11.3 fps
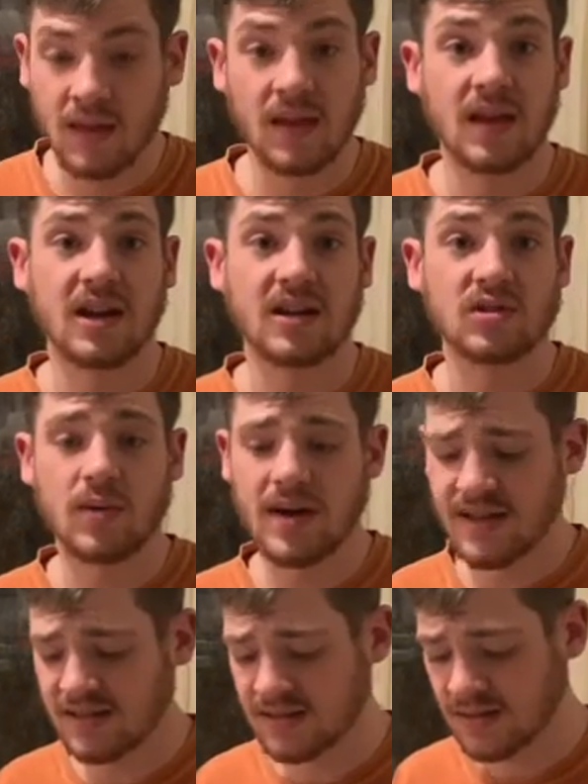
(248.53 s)
Hit it
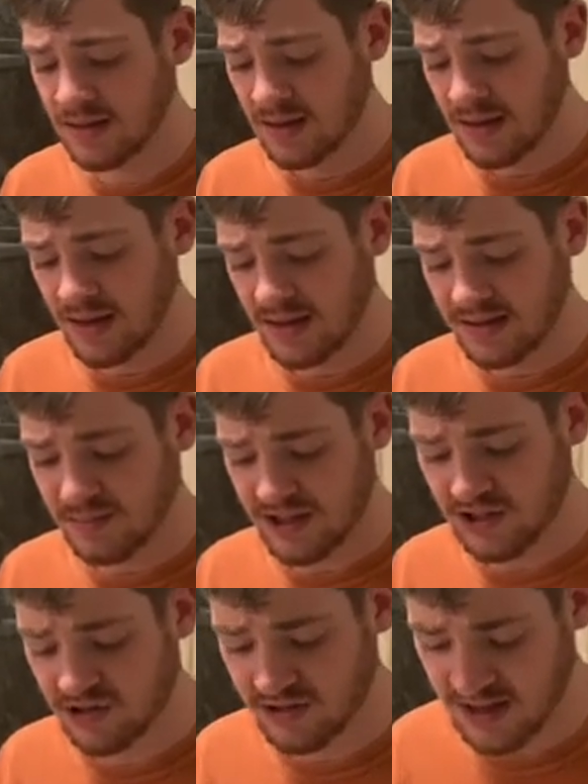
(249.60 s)
twice and make
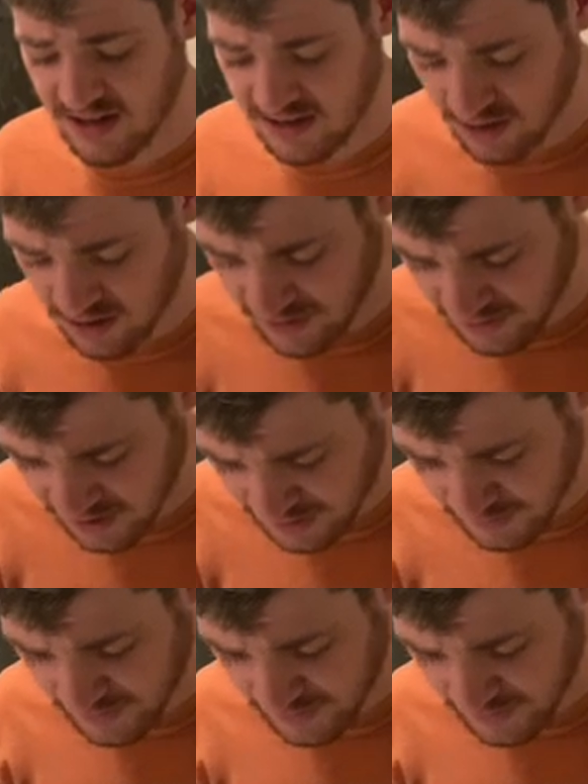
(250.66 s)
sure that it's on there.